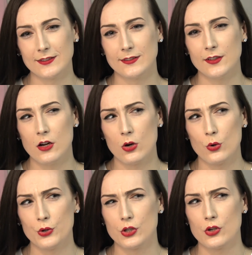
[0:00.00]

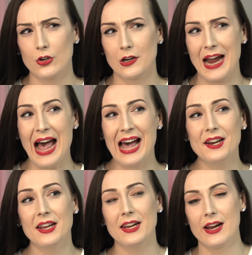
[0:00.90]
So you're
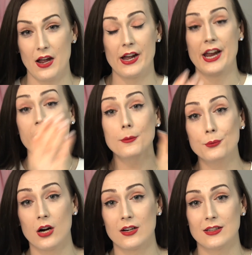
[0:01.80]
adding a hair
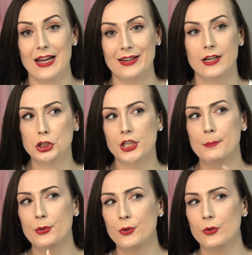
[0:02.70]
product that
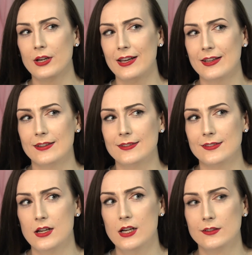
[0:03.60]
shampoo is